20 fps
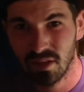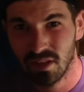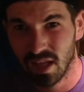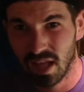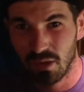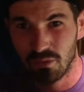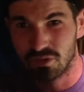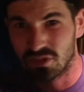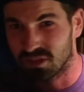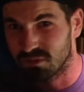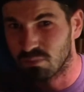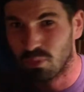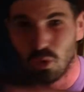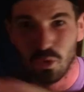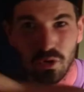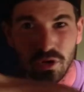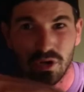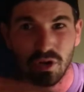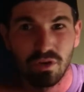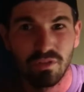I would just
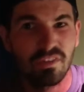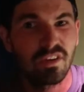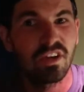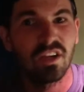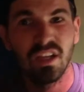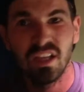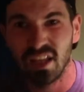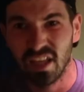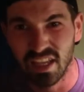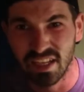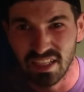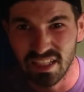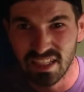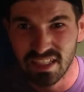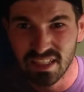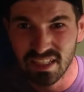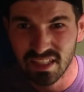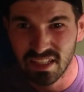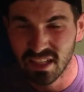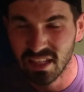pour it over and eat
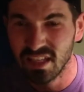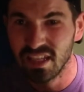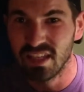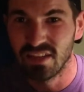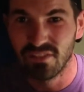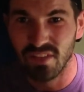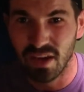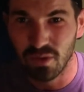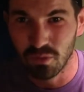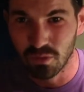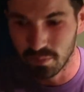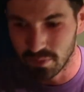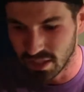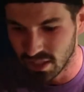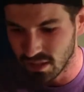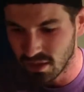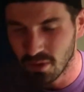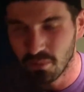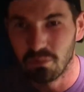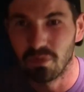it if that were
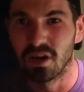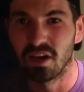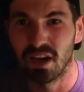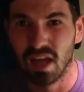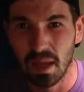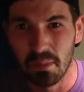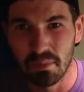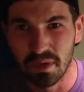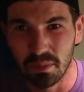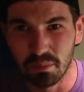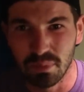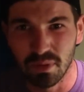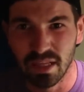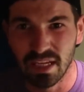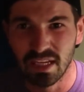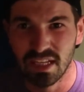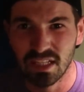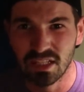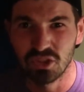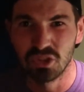me, but I'm gonna
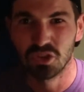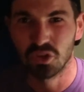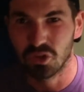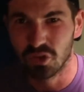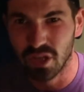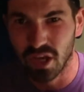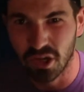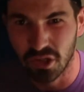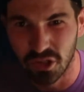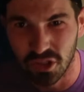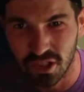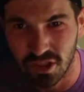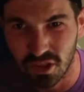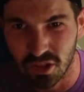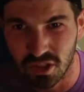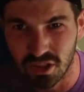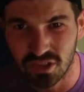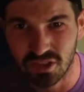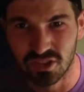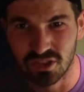plate it and show you how good it
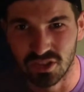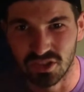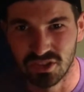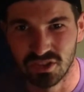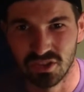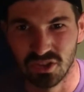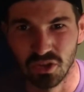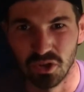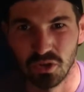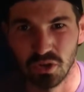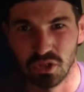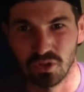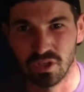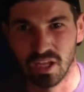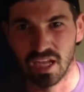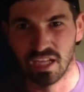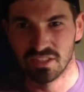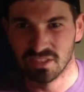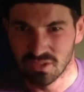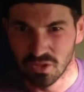looks, just so you
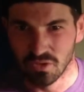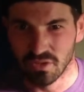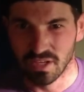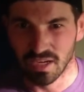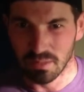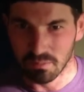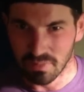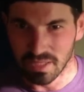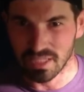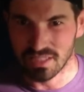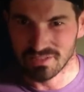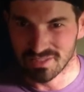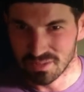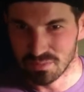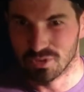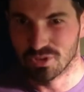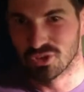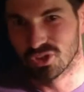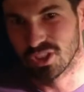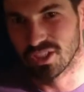guys know that I'm making some
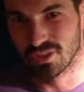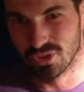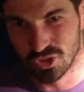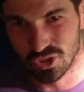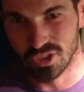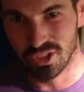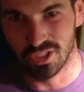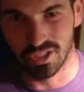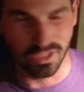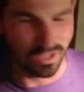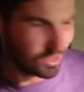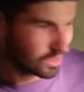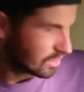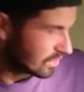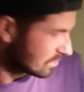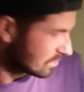legit shit here, you know what